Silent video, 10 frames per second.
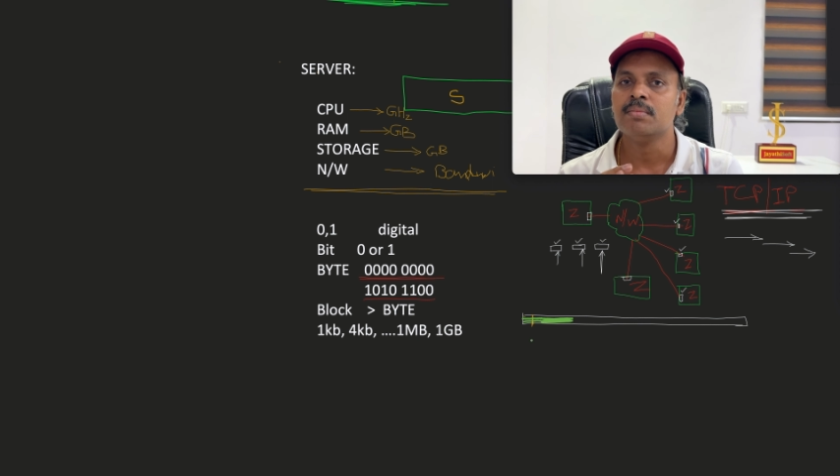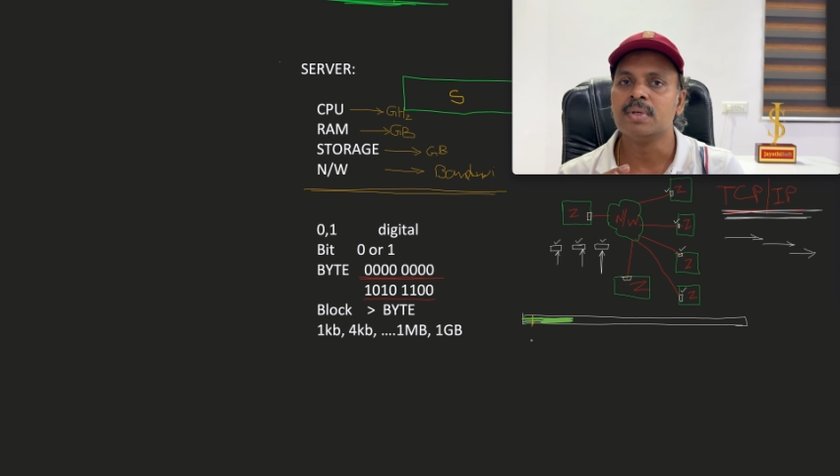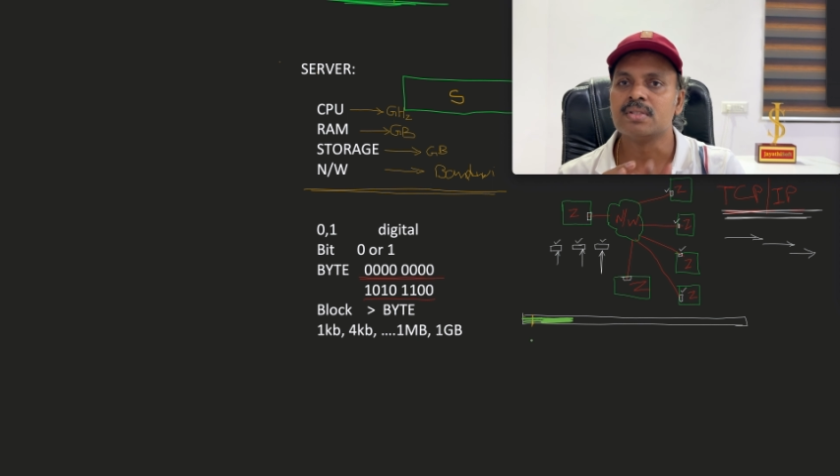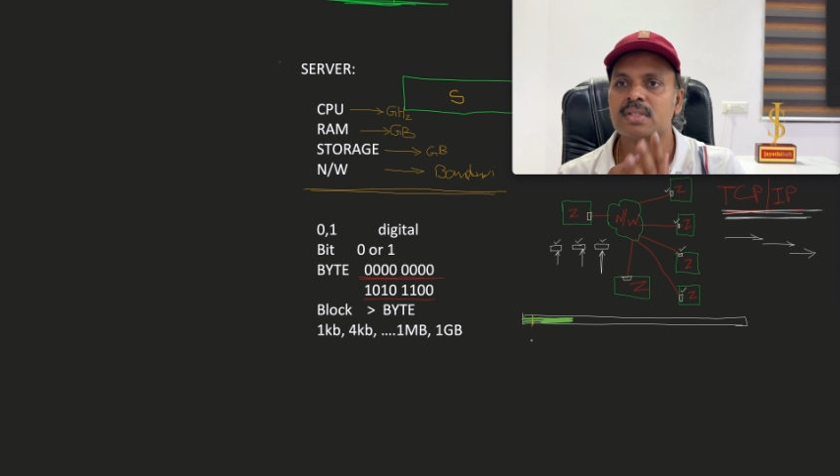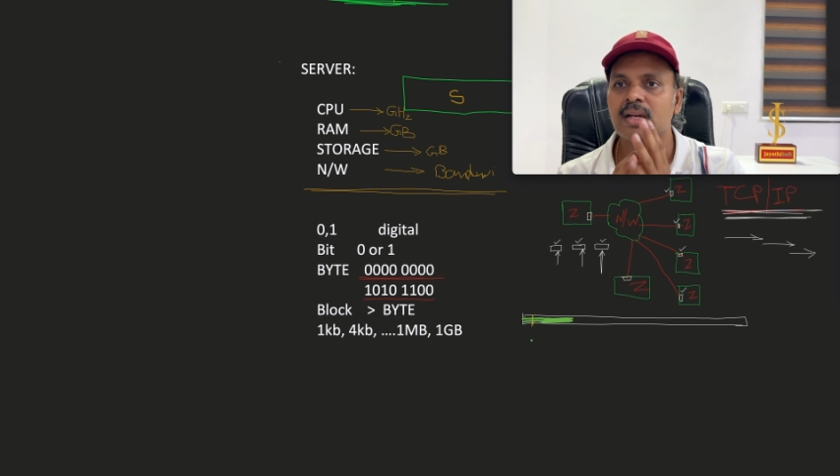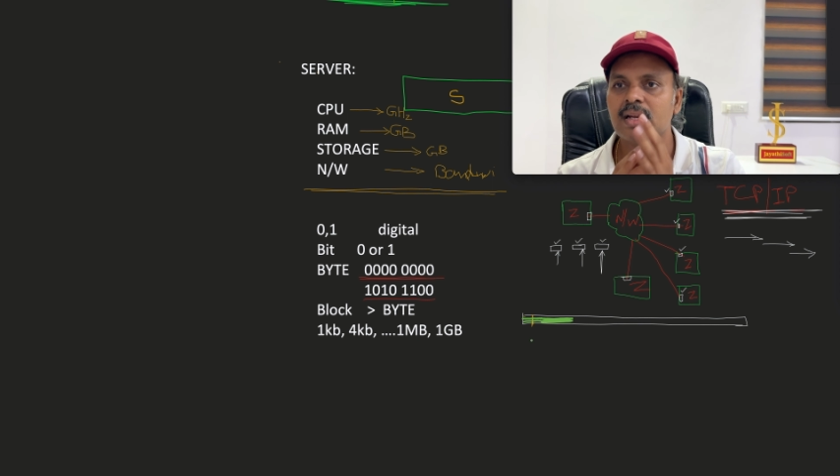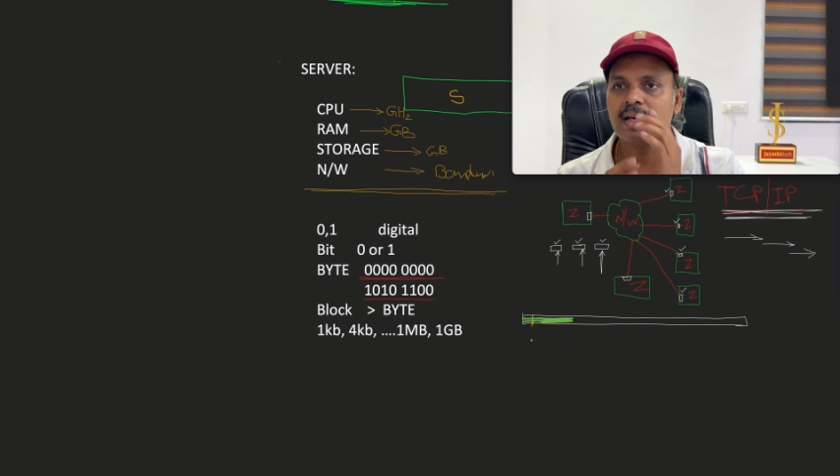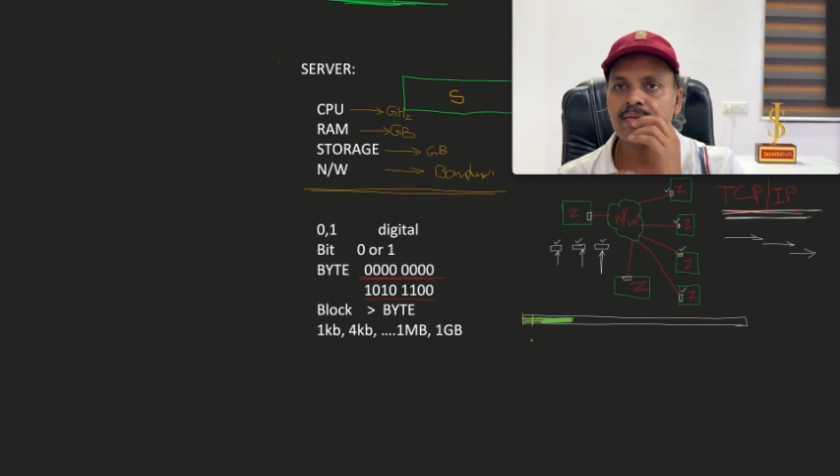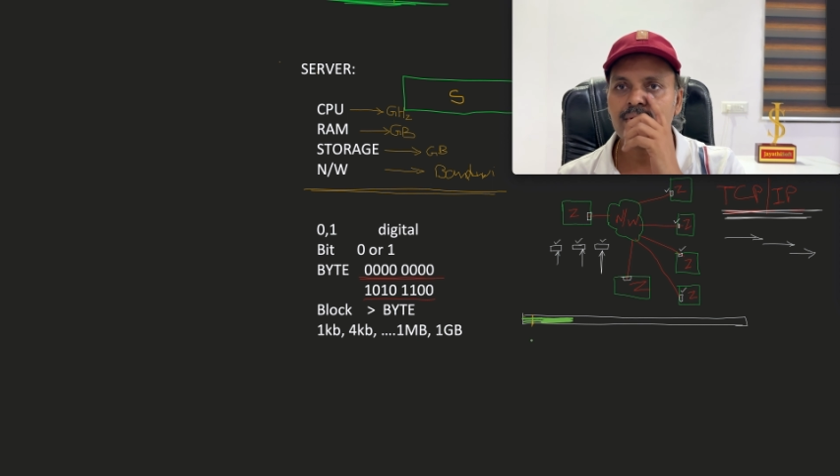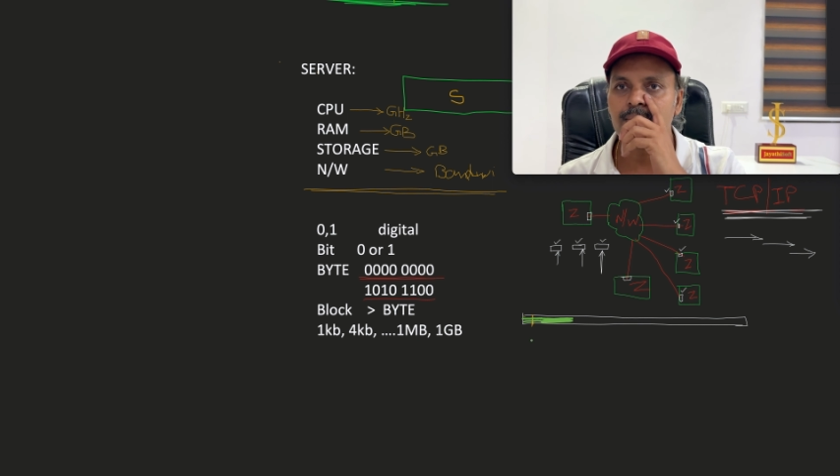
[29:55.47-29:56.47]
but still
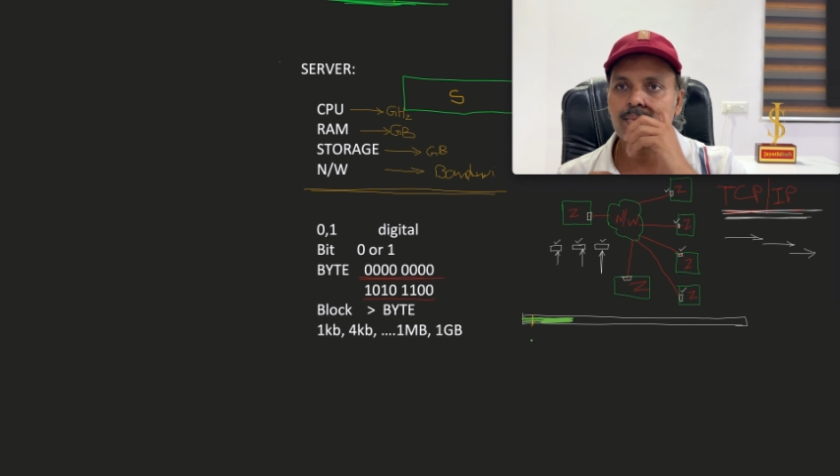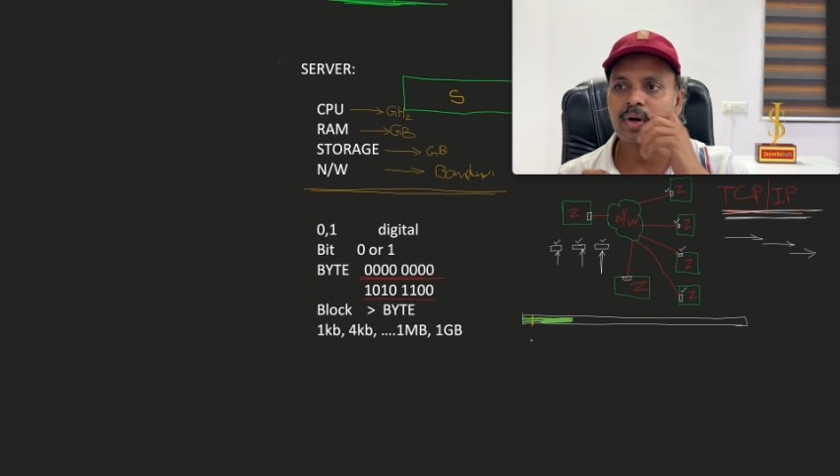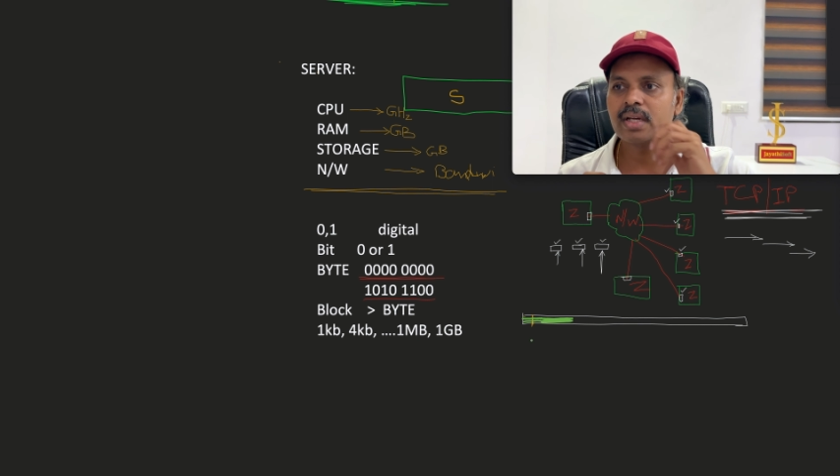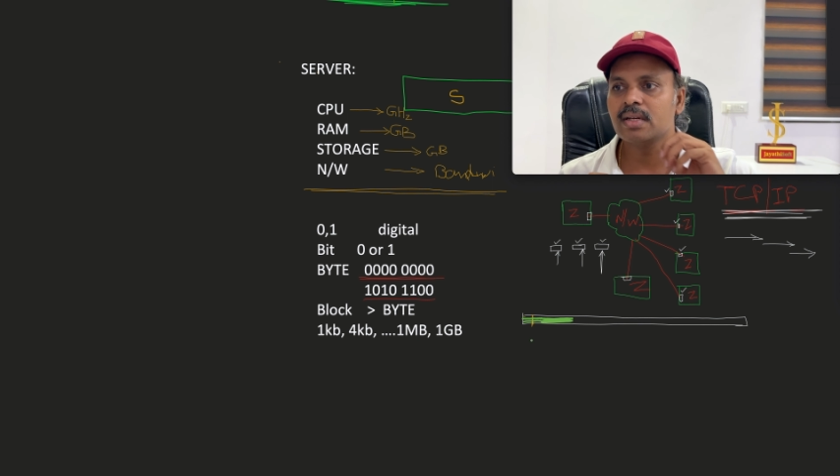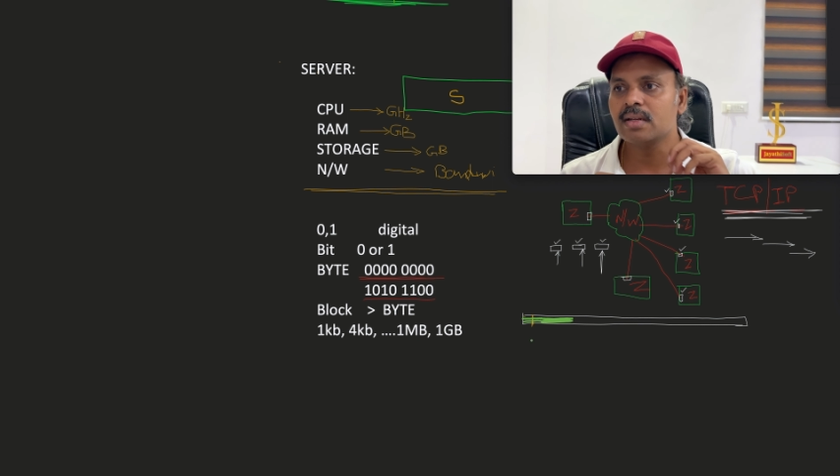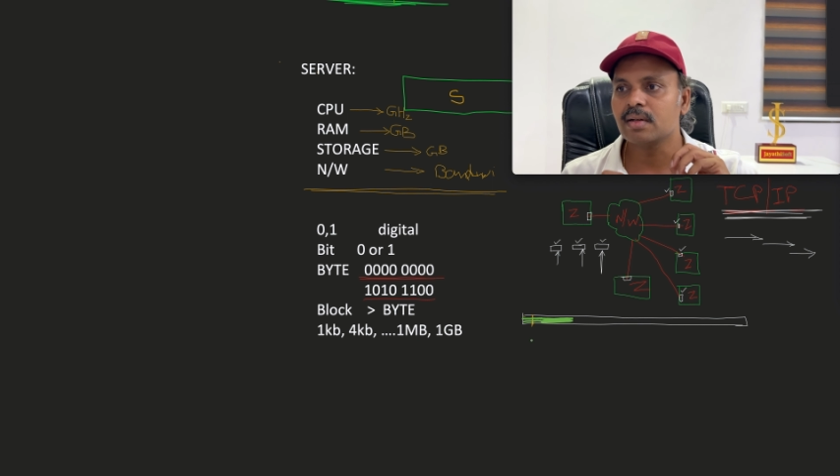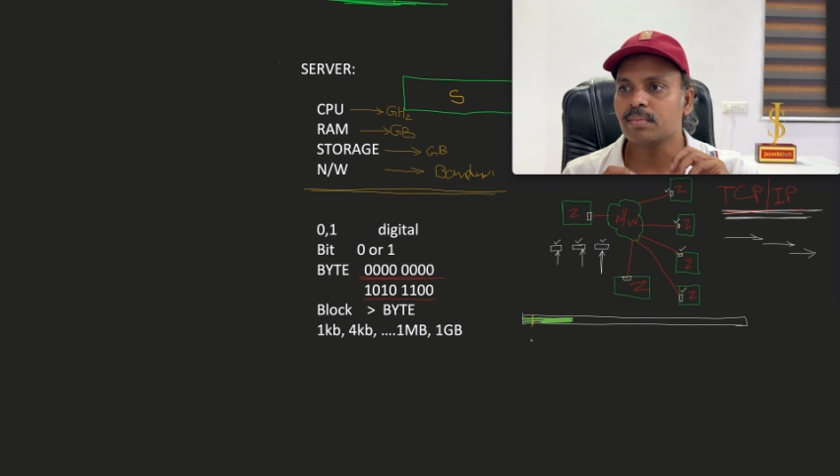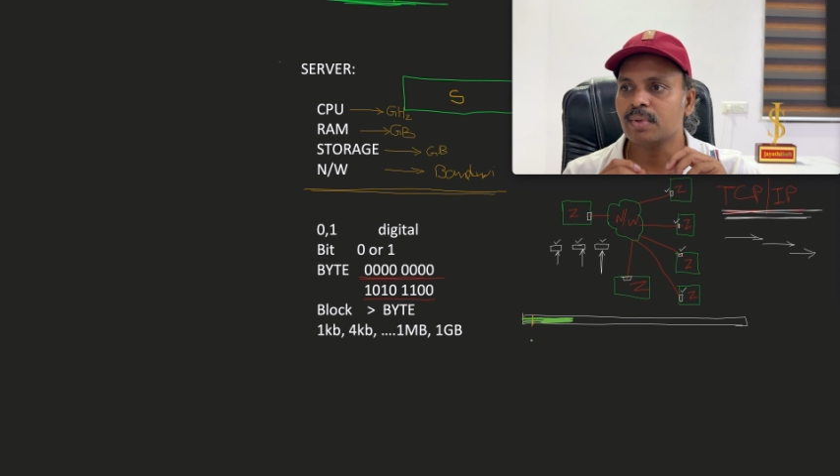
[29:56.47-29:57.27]
every point,